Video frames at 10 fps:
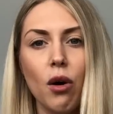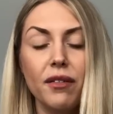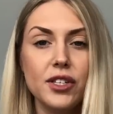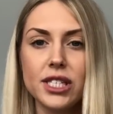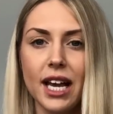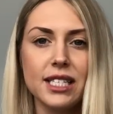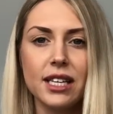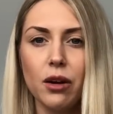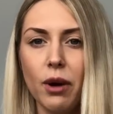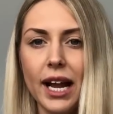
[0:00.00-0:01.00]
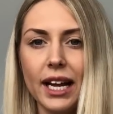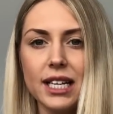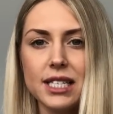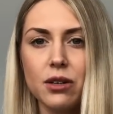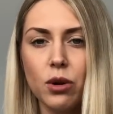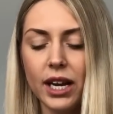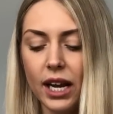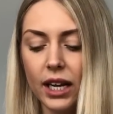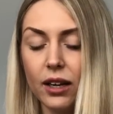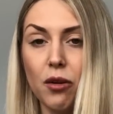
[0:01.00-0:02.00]
or if it just gets in the way, it gets
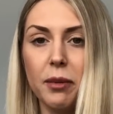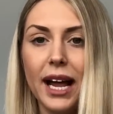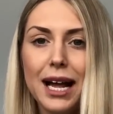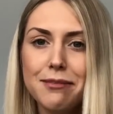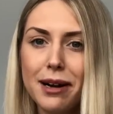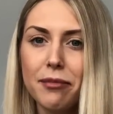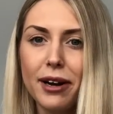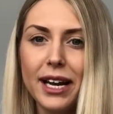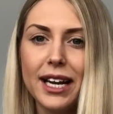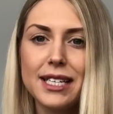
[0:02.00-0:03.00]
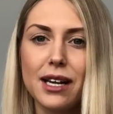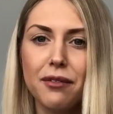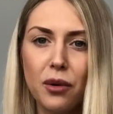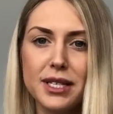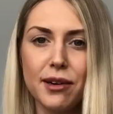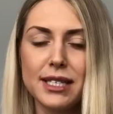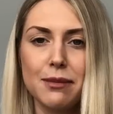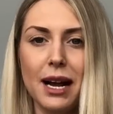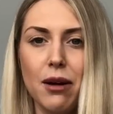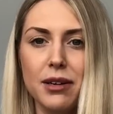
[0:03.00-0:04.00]
annoying, or my hairband breaks, I've always got a
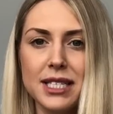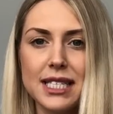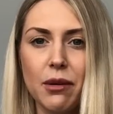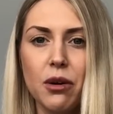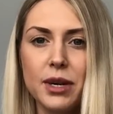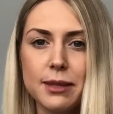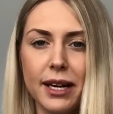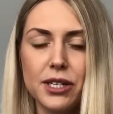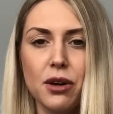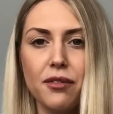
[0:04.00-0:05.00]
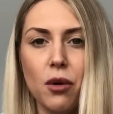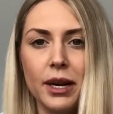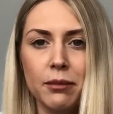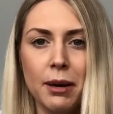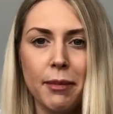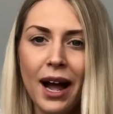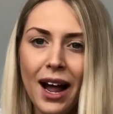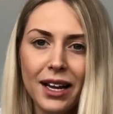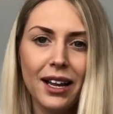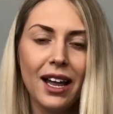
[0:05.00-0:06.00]
spare one, so I always make sure I've got one in my
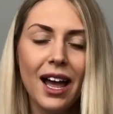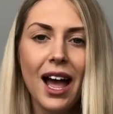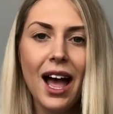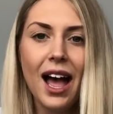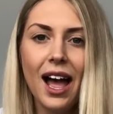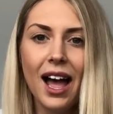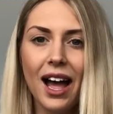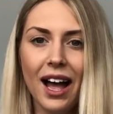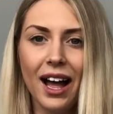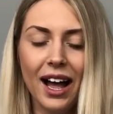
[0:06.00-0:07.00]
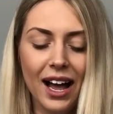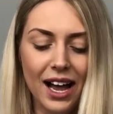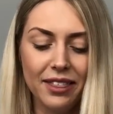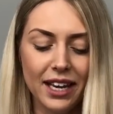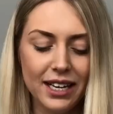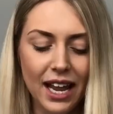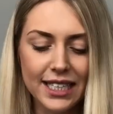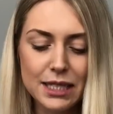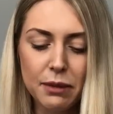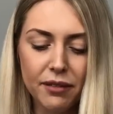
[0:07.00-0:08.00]
bag. And then
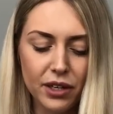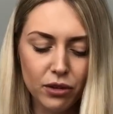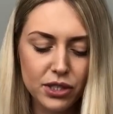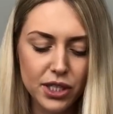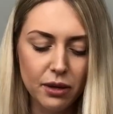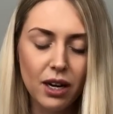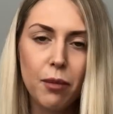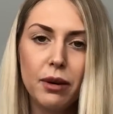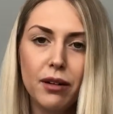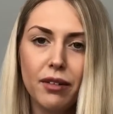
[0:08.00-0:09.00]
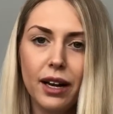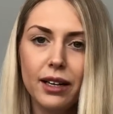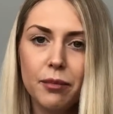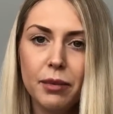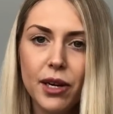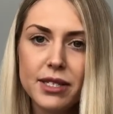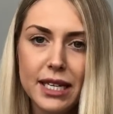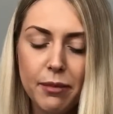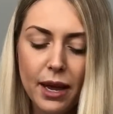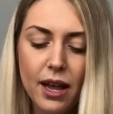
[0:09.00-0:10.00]
next, moving on to a couple of like
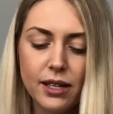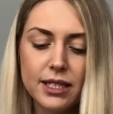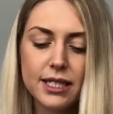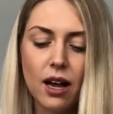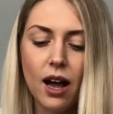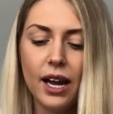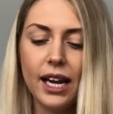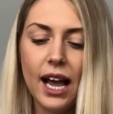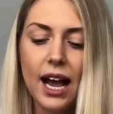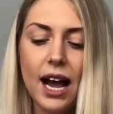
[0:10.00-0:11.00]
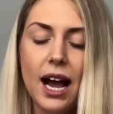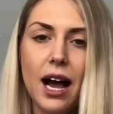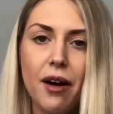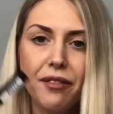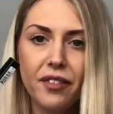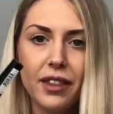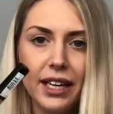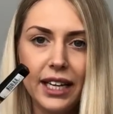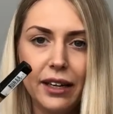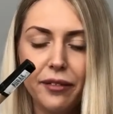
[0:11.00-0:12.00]
beauty bits. I have
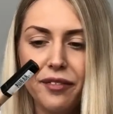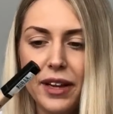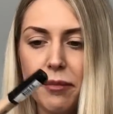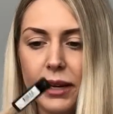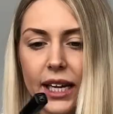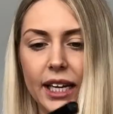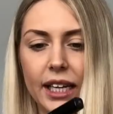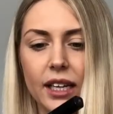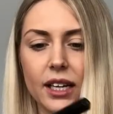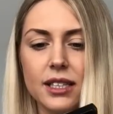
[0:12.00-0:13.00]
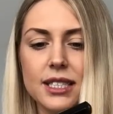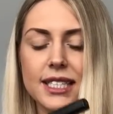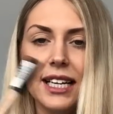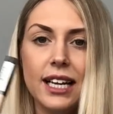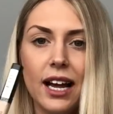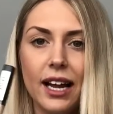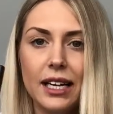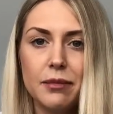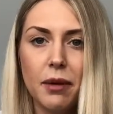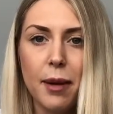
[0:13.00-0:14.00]
the Fit Me concealer
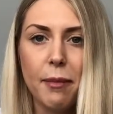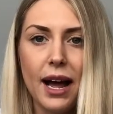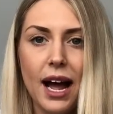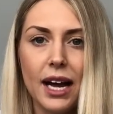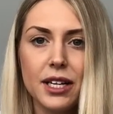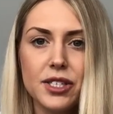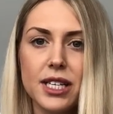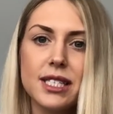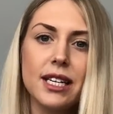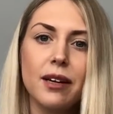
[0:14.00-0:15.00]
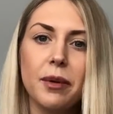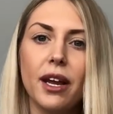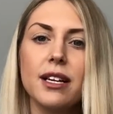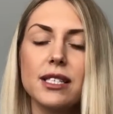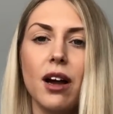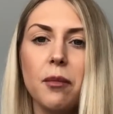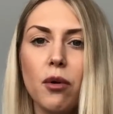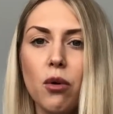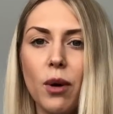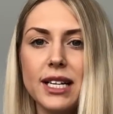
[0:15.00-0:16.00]
in my bag just because I'm
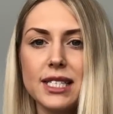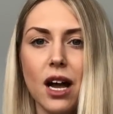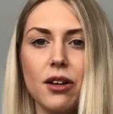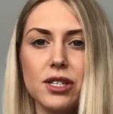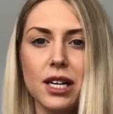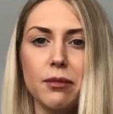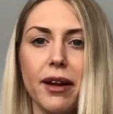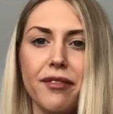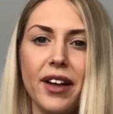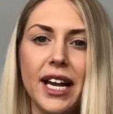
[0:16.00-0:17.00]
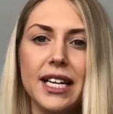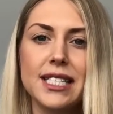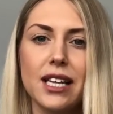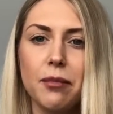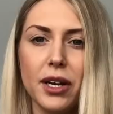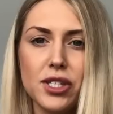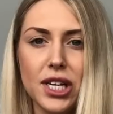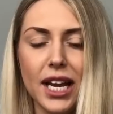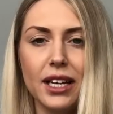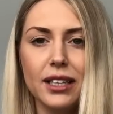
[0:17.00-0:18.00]
always touching my face, like my
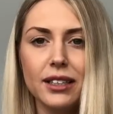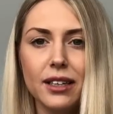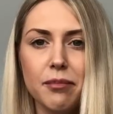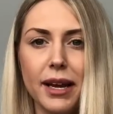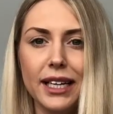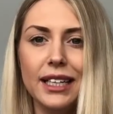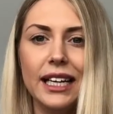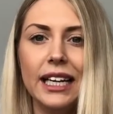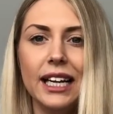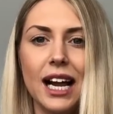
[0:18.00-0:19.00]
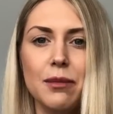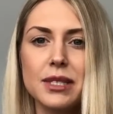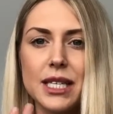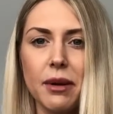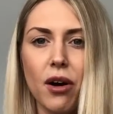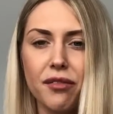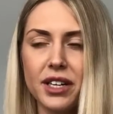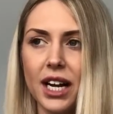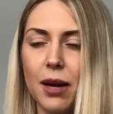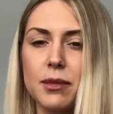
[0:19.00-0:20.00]
chin mainly, so it
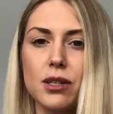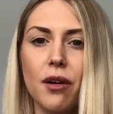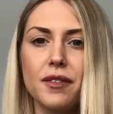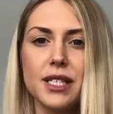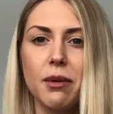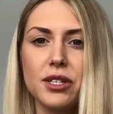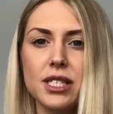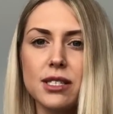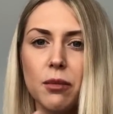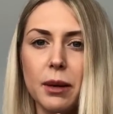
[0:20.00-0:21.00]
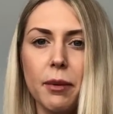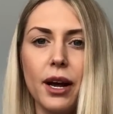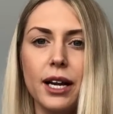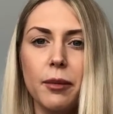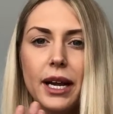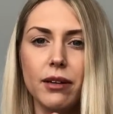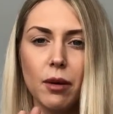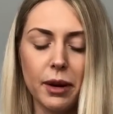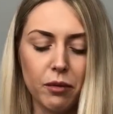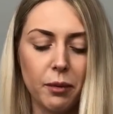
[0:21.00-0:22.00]
often comes off, so I just normally put a little bit in,
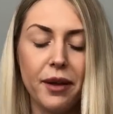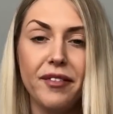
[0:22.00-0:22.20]
rub it in with my